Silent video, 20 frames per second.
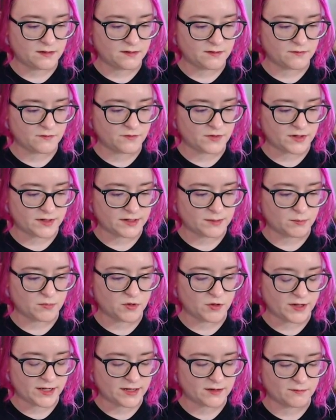Very
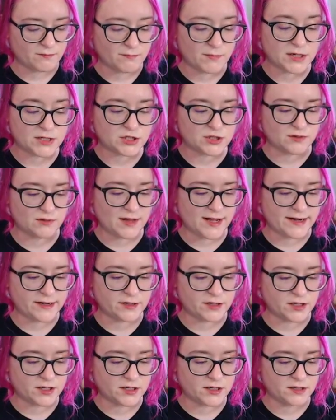like much
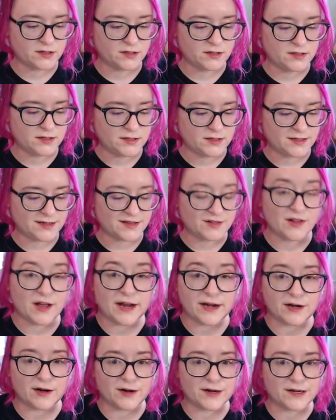lighter
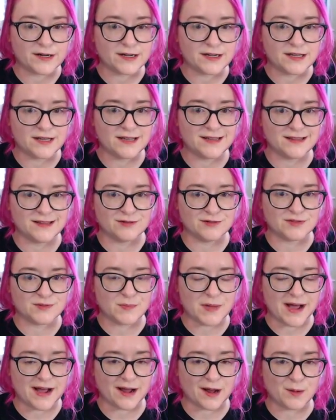line art in those
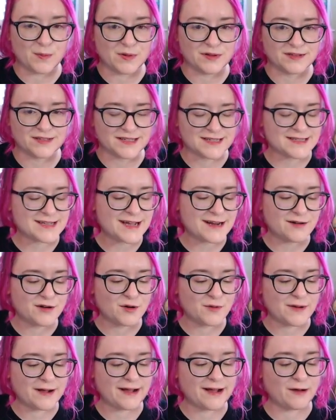back buildings. I don't
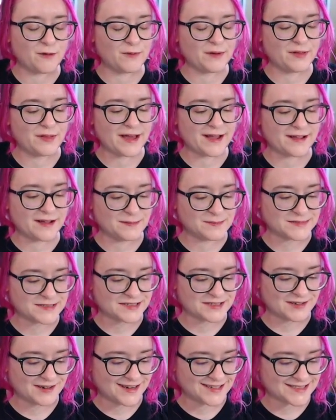know how well that comes
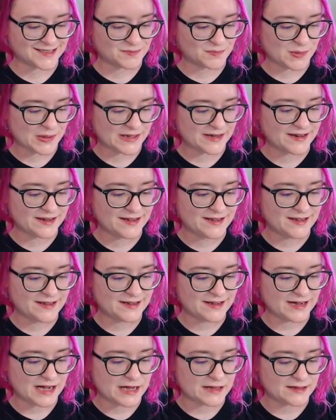across, but
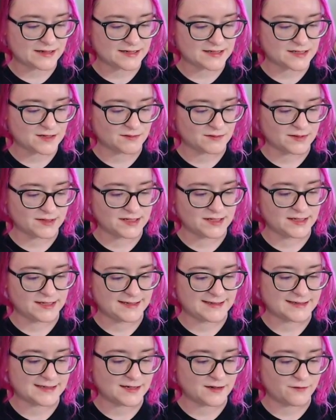I think it's a really
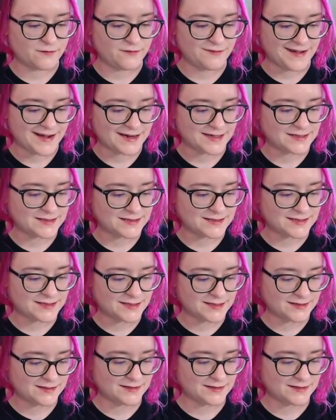neat effect.